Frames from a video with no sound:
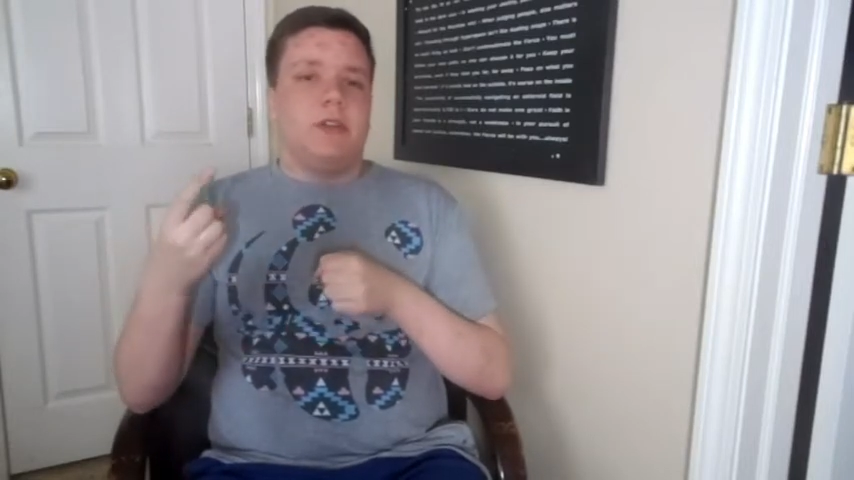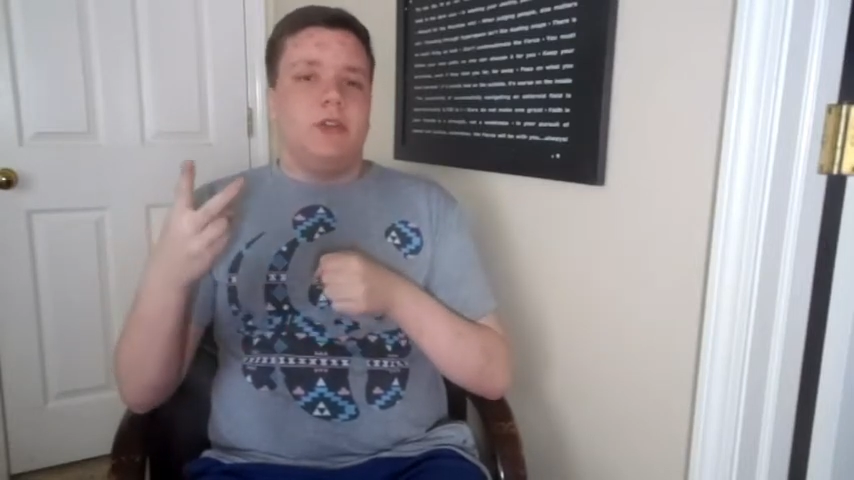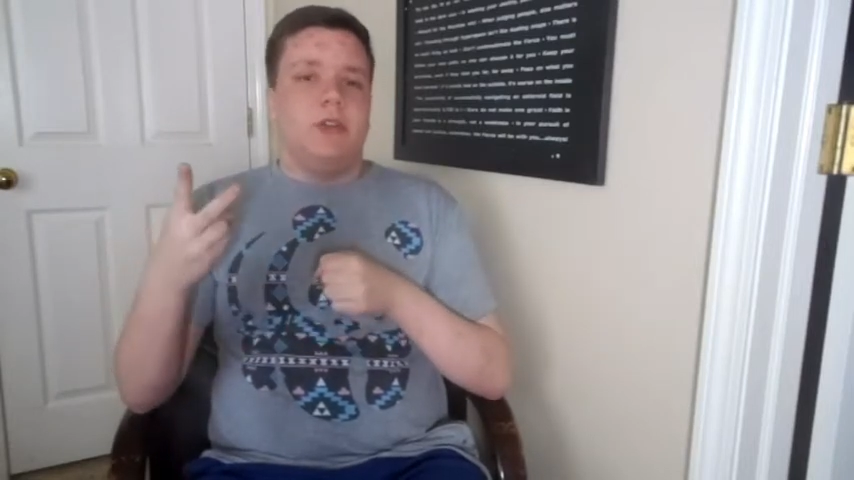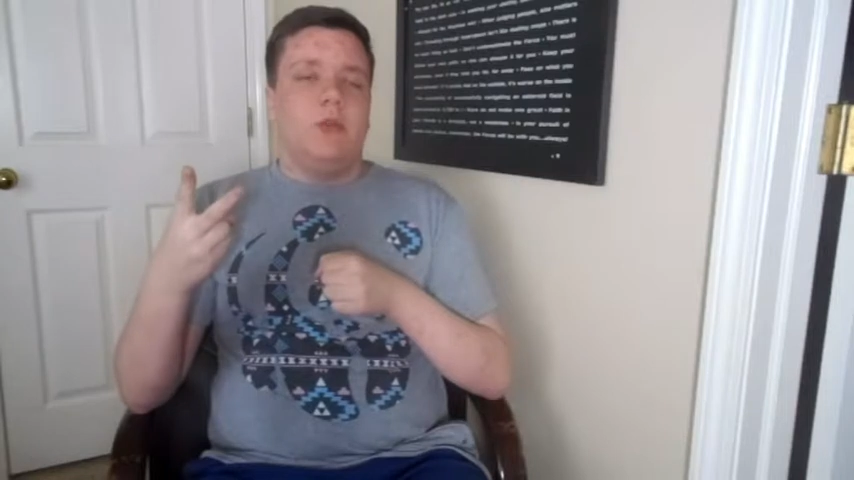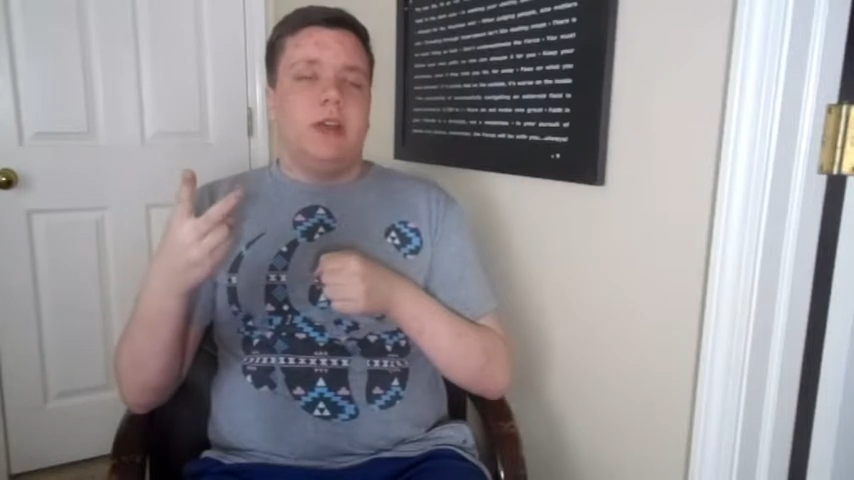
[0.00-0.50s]

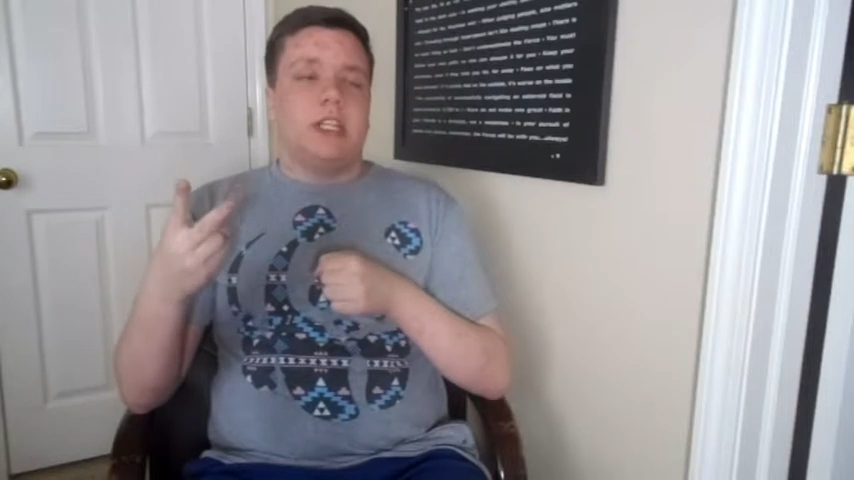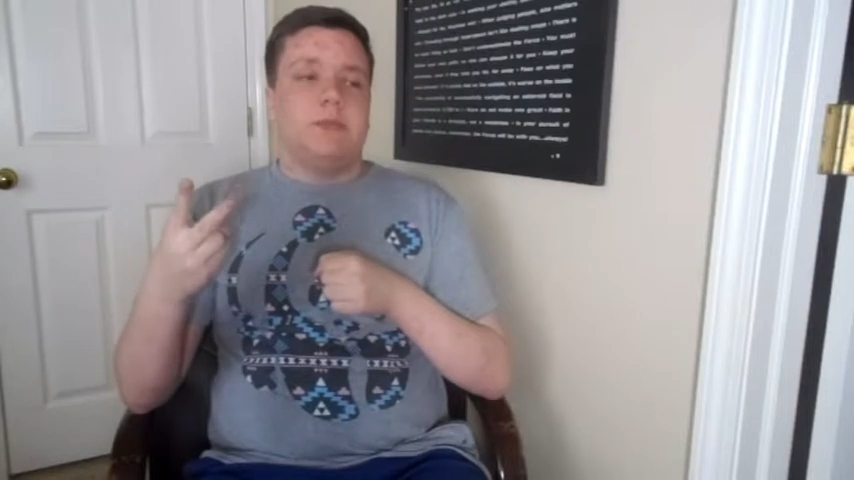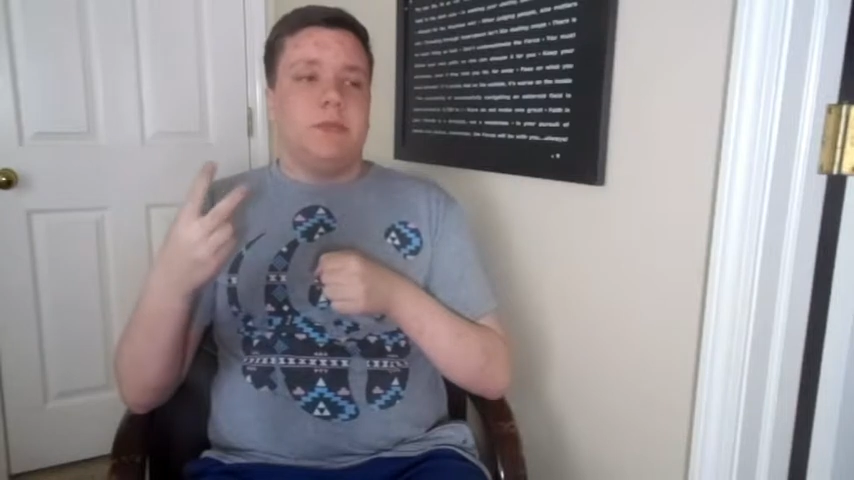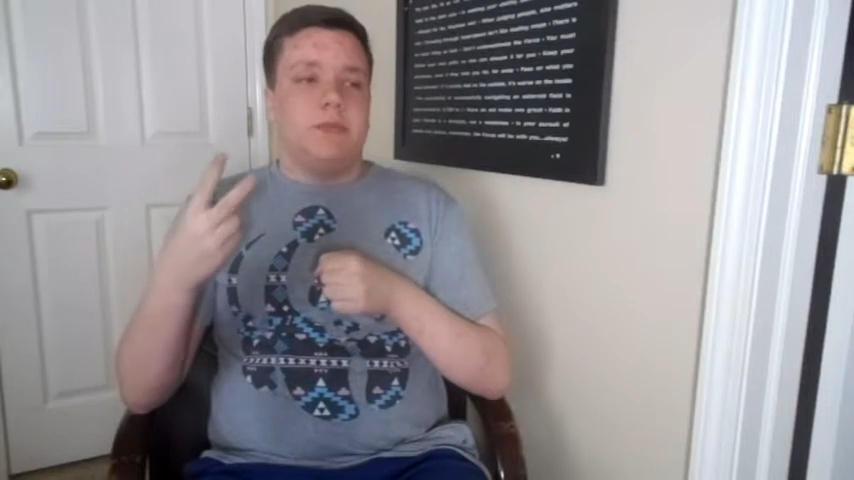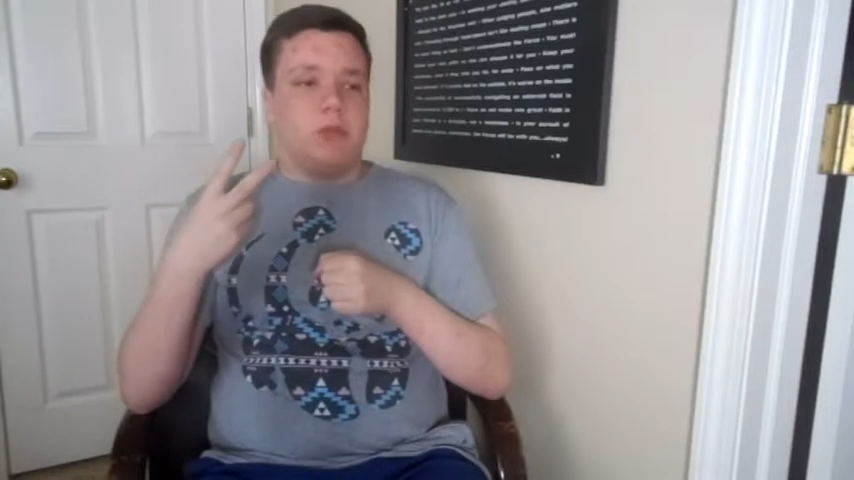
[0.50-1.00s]
Two, he has
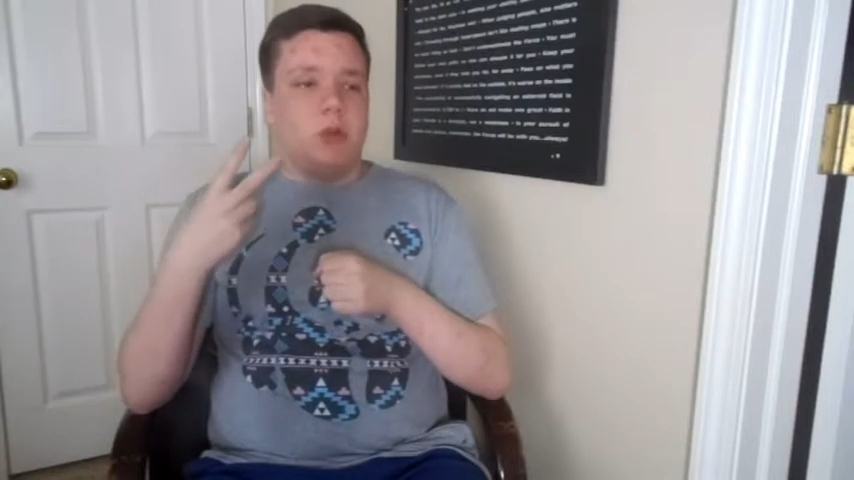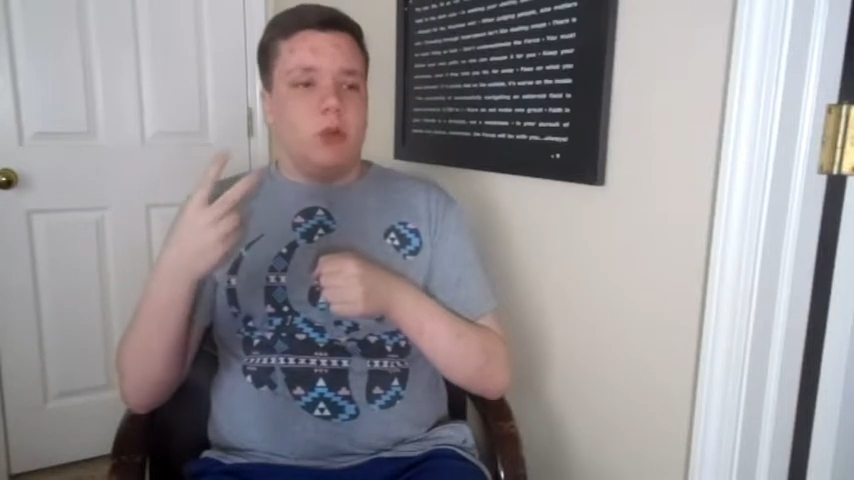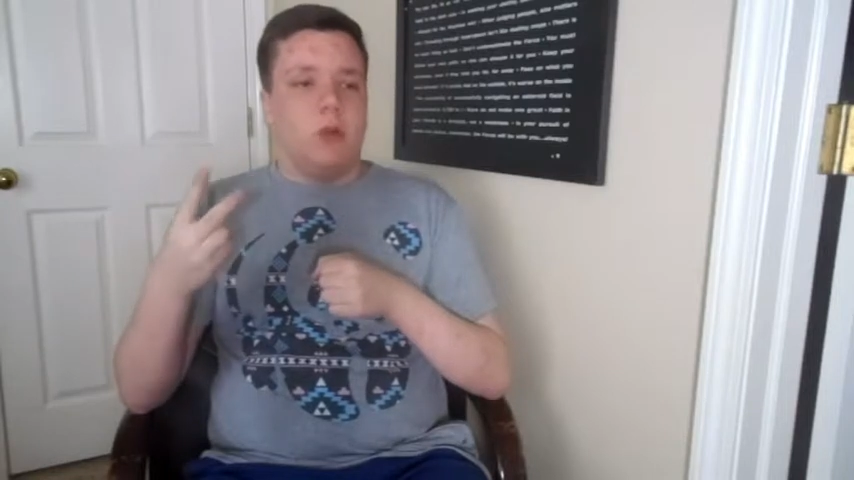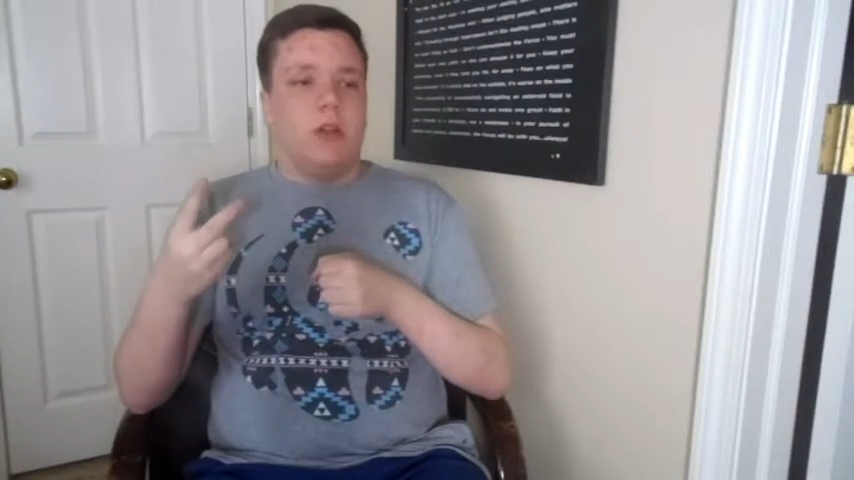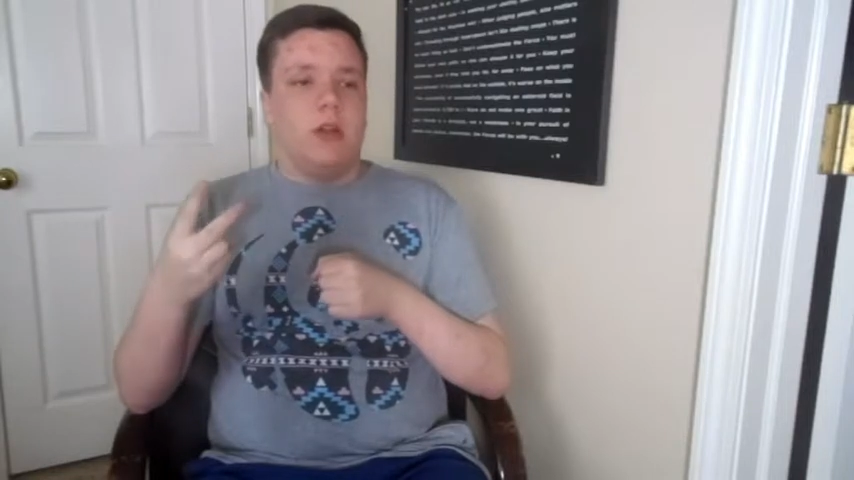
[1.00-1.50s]
to be
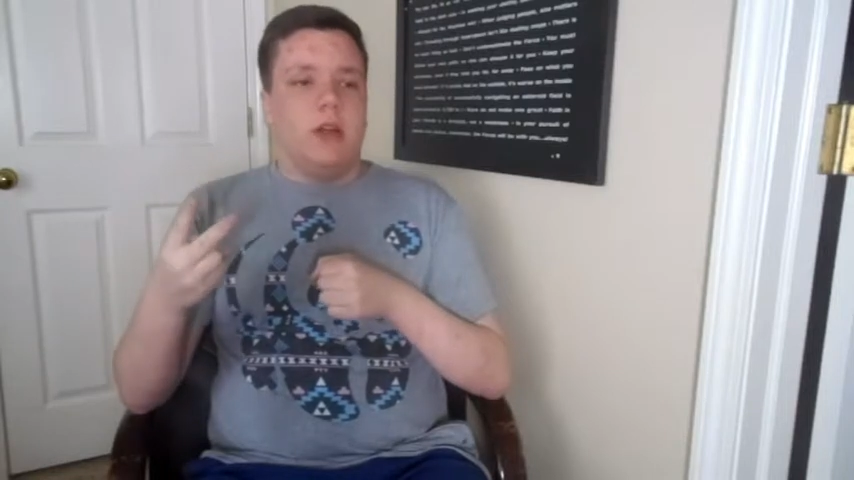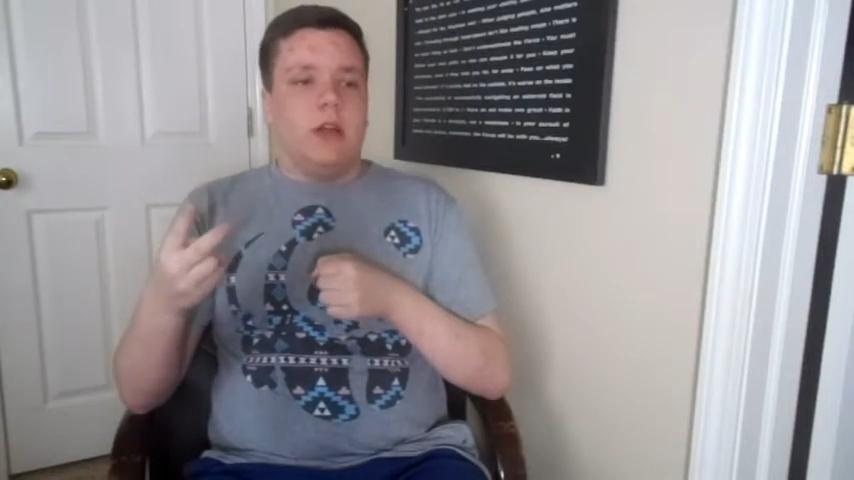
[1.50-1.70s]
brutal.